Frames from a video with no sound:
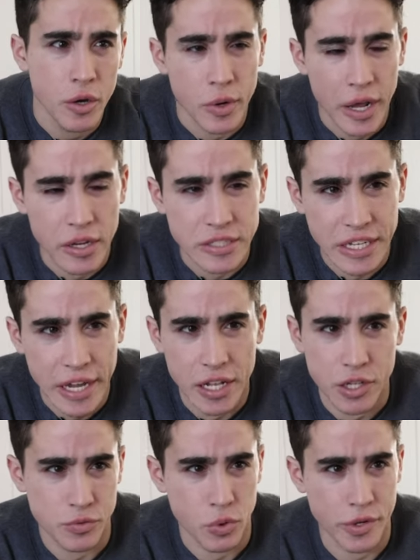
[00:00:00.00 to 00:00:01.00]
when I was in
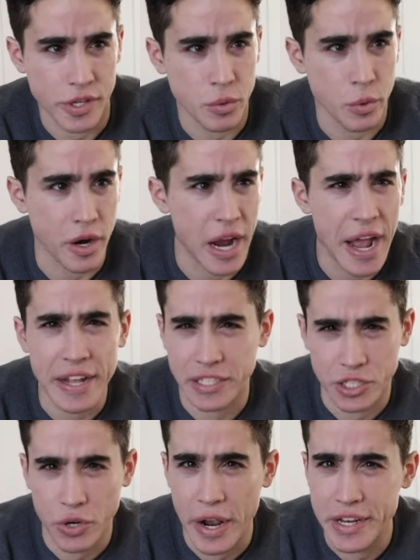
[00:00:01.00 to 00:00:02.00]
California where I had
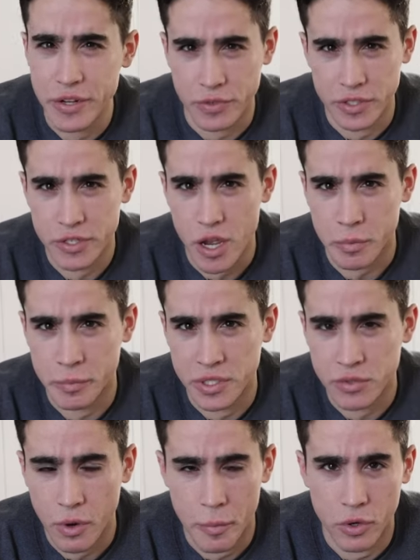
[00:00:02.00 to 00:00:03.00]
to try different
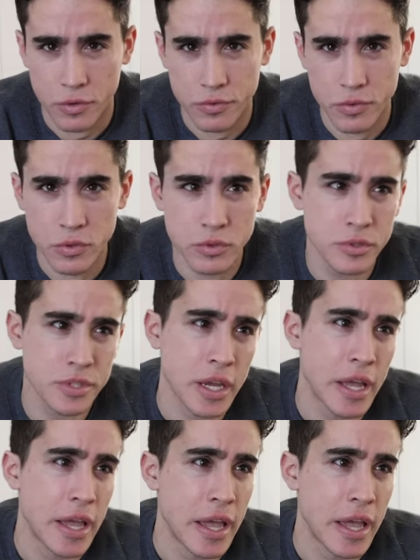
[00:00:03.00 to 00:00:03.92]
supplements from Whole Foods